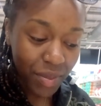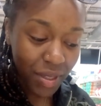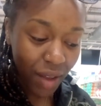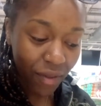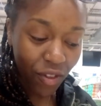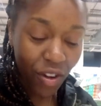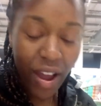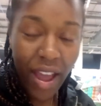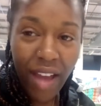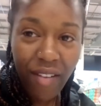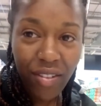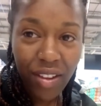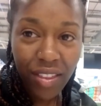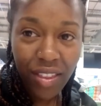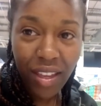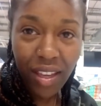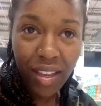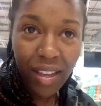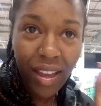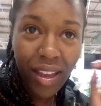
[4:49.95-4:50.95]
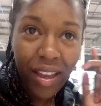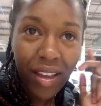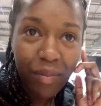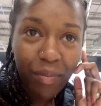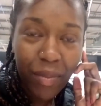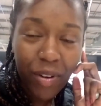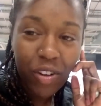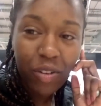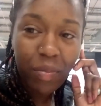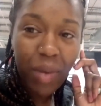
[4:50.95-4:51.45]
I've got everything, yeah,
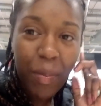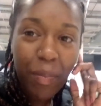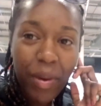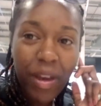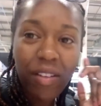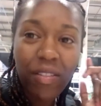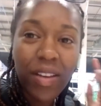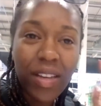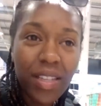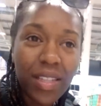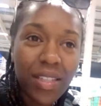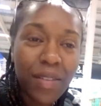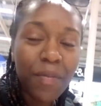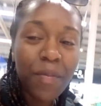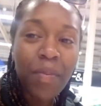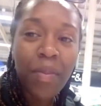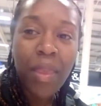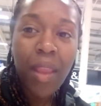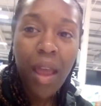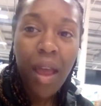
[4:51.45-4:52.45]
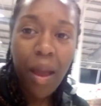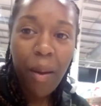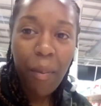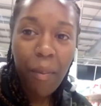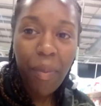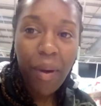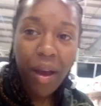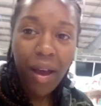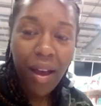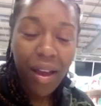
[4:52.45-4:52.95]
all my berries.
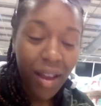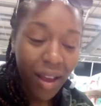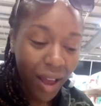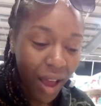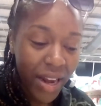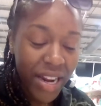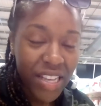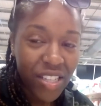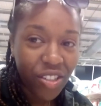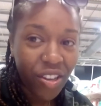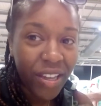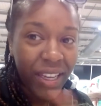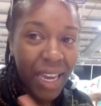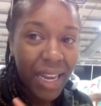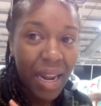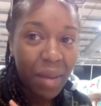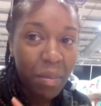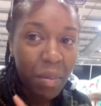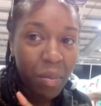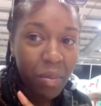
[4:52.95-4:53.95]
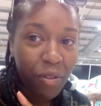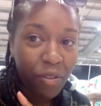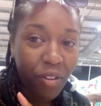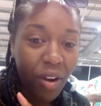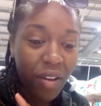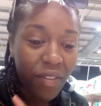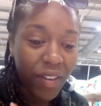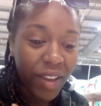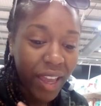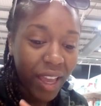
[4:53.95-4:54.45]
But I need to go and get lemon before I
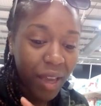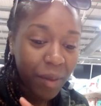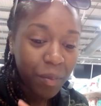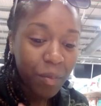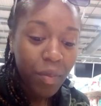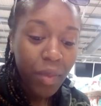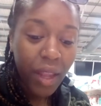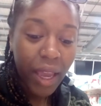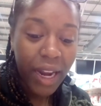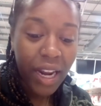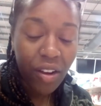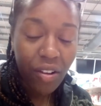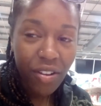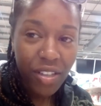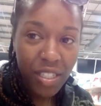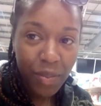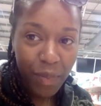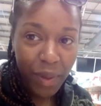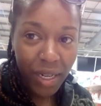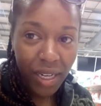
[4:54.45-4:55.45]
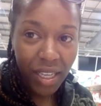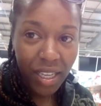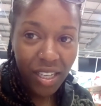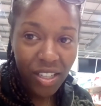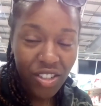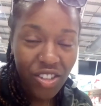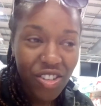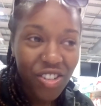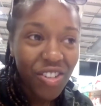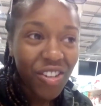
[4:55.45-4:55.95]
forget. And I got
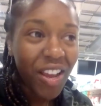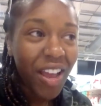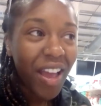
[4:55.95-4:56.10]
spinach.